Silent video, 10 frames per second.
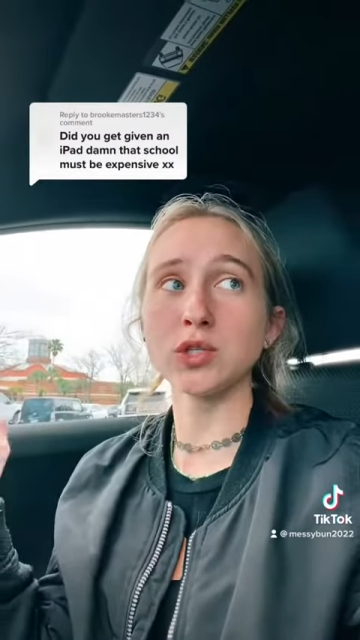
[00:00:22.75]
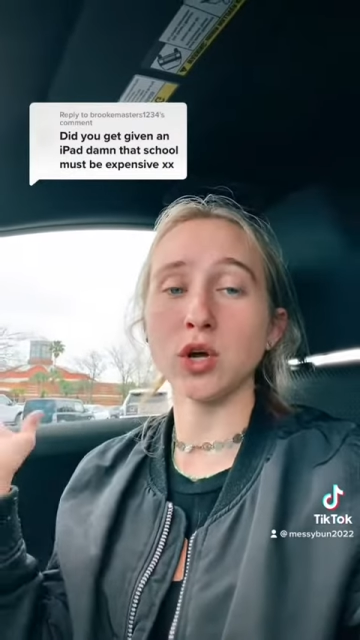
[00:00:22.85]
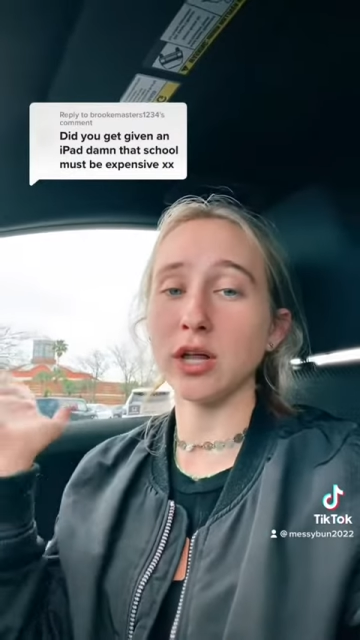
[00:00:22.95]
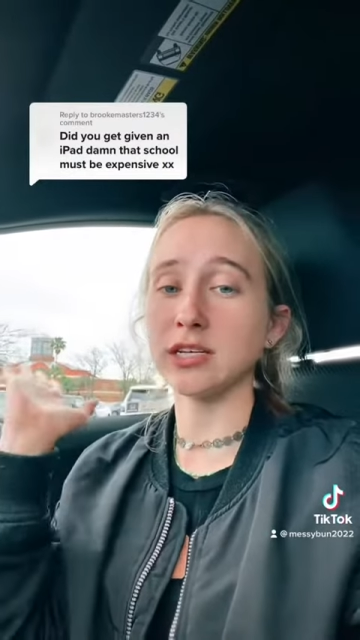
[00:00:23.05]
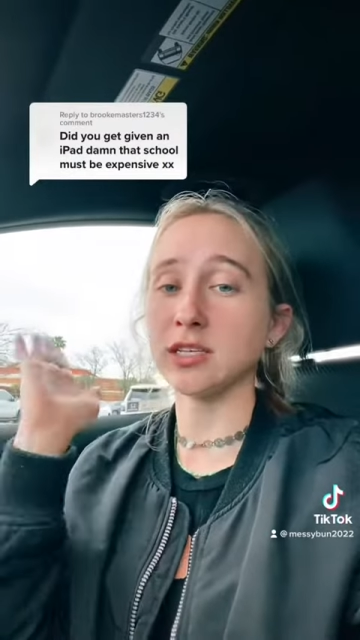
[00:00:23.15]

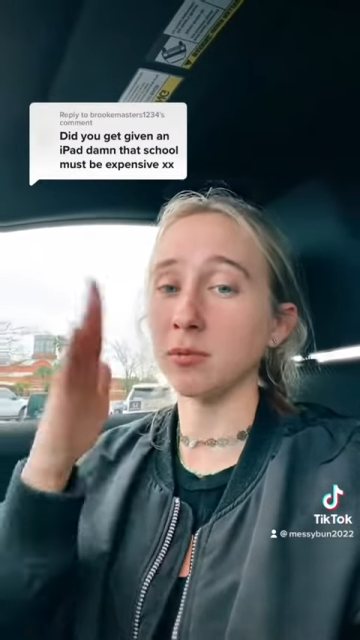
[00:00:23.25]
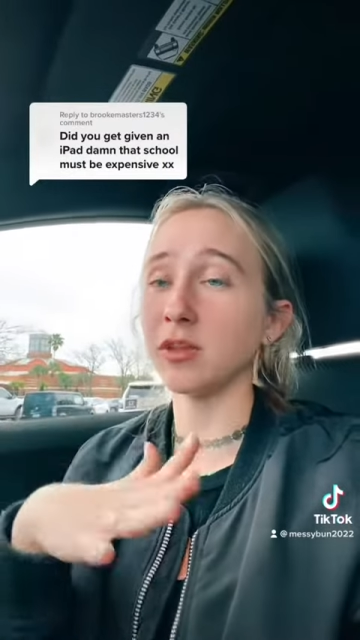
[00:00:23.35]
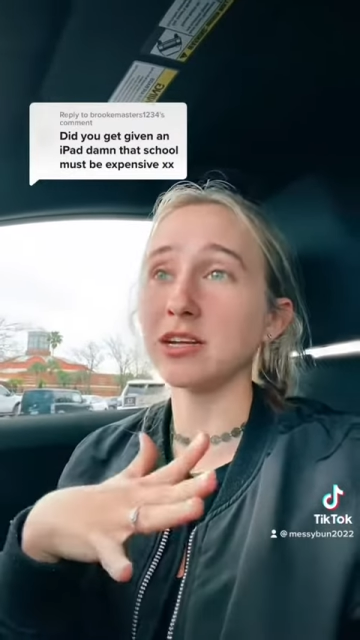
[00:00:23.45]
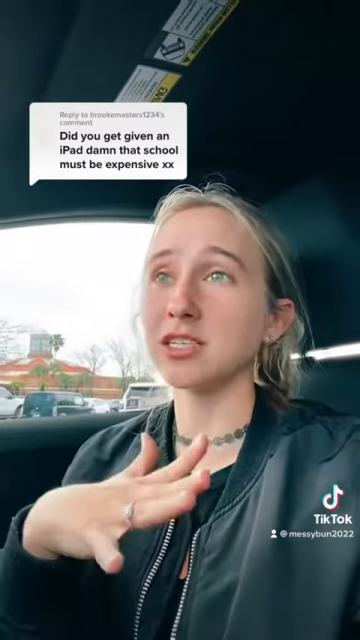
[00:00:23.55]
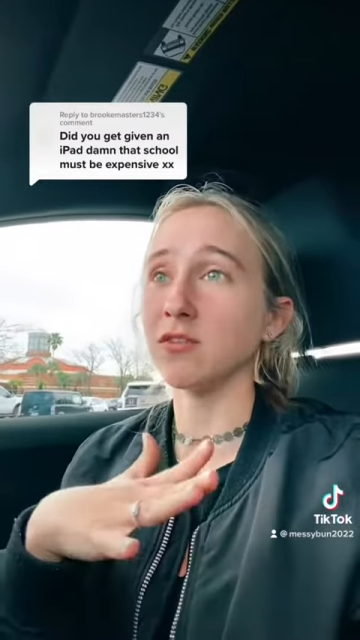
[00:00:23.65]
So like some
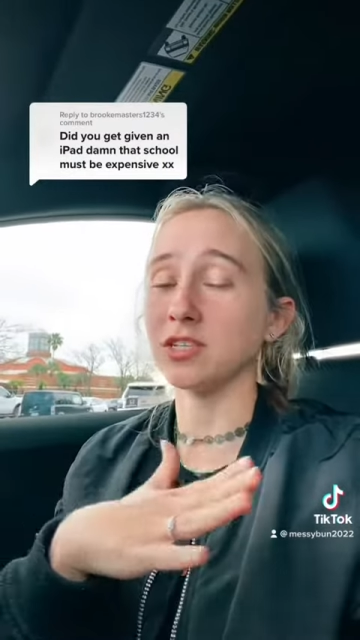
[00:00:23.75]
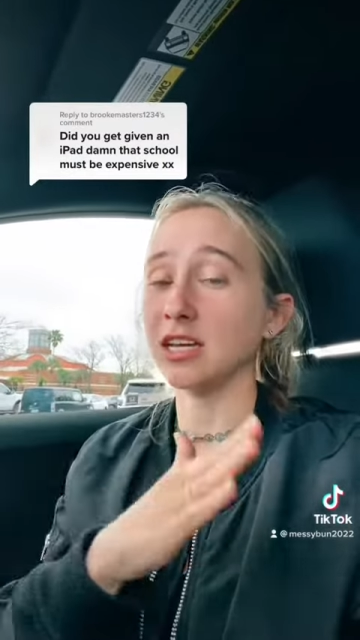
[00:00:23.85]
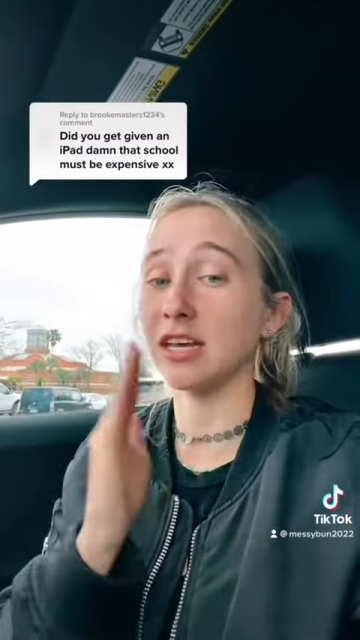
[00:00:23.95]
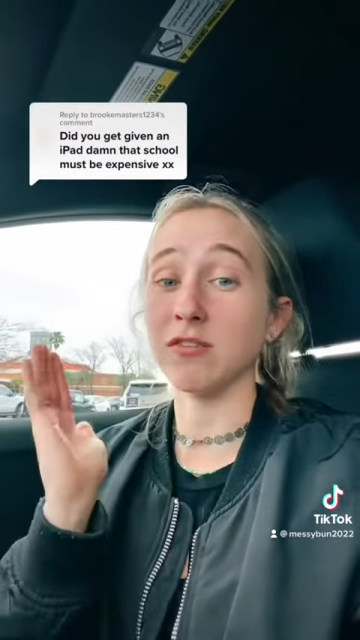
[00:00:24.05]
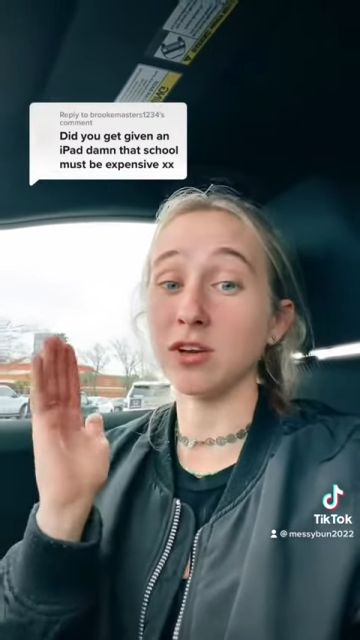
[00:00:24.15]
of that stuff is
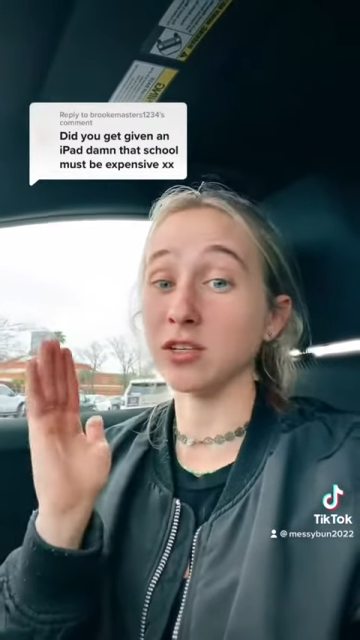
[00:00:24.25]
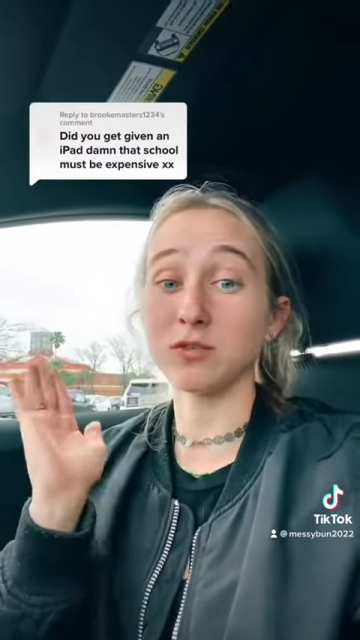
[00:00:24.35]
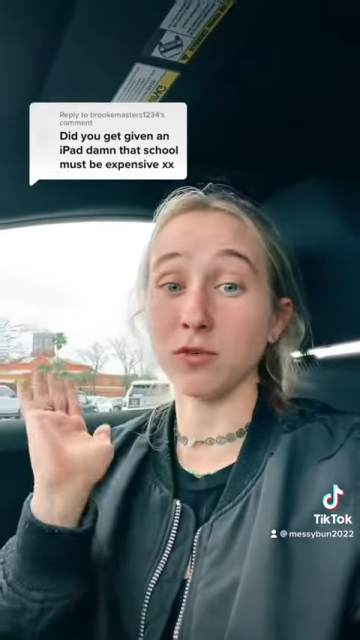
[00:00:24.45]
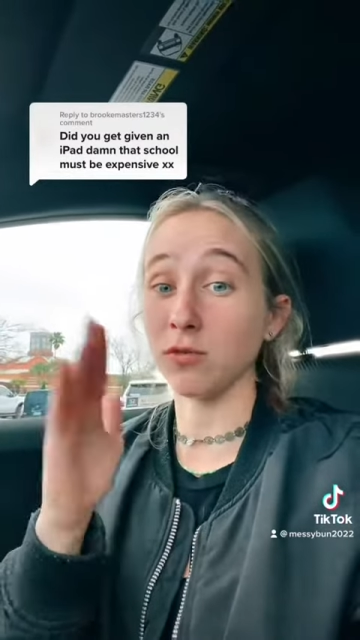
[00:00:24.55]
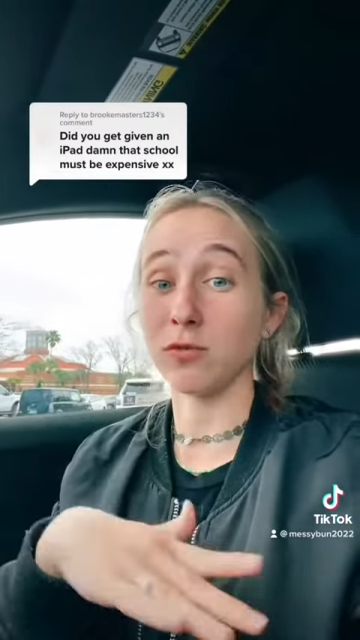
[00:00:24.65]
like given us
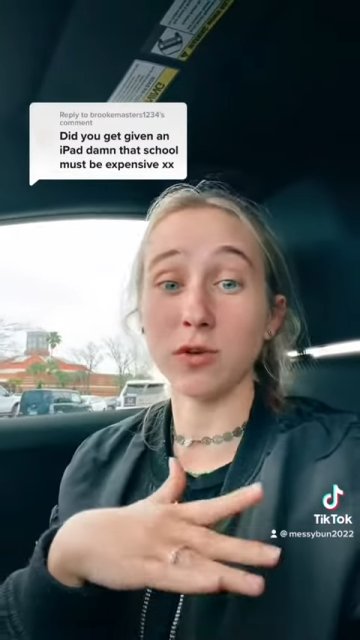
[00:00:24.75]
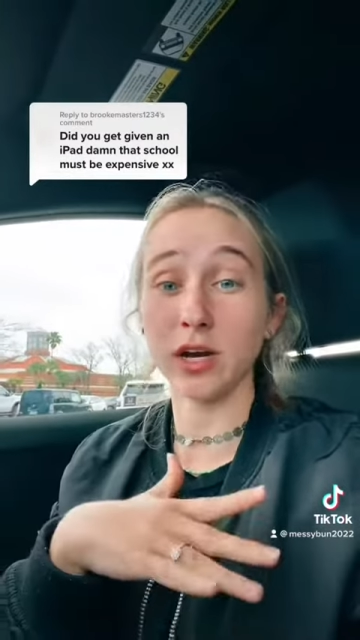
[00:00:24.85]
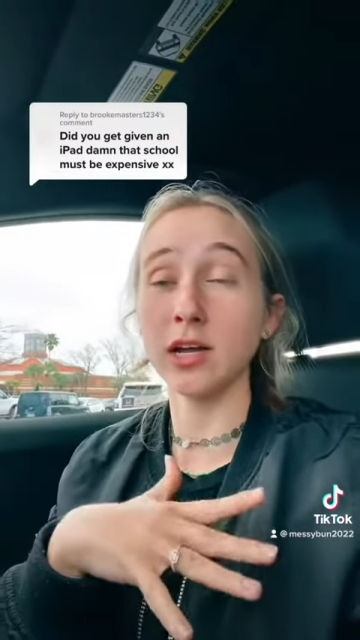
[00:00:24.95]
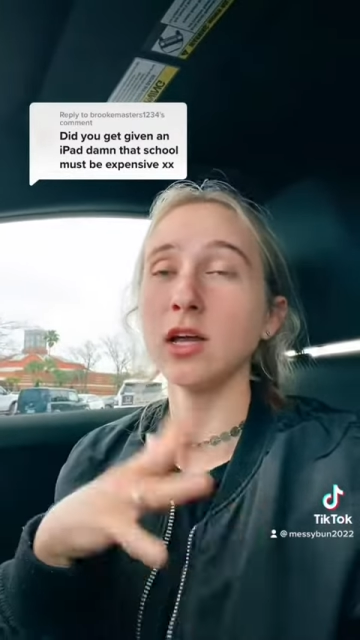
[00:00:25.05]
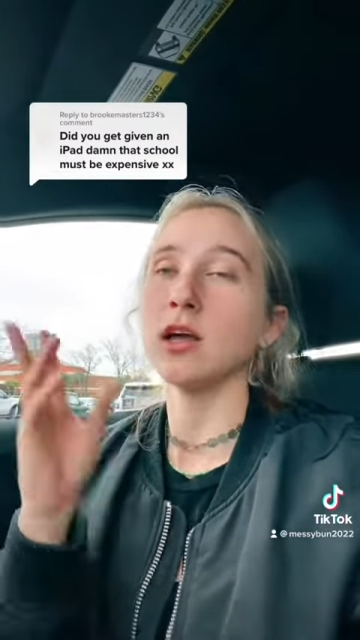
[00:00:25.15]
for
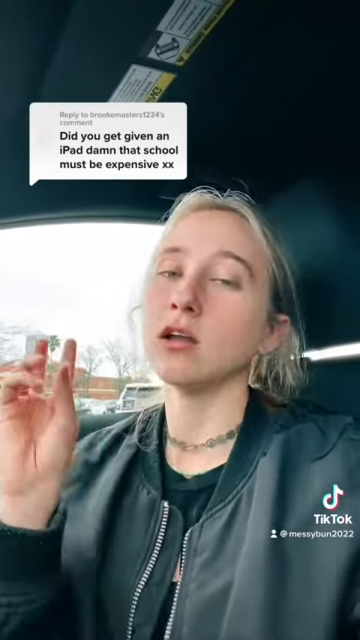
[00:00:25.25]
free,